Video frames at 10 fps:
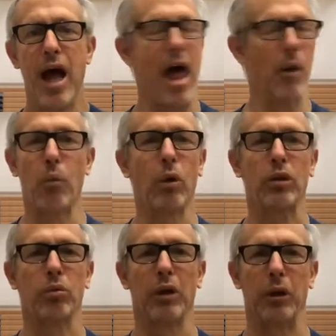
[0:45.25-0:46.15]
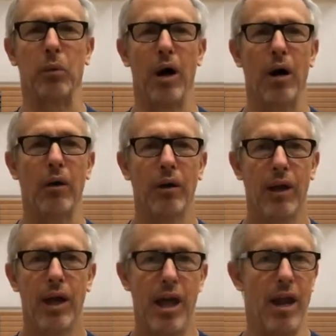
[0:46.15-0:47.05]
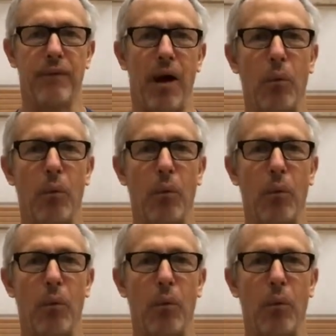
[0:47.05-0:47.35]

And it works really well. And if I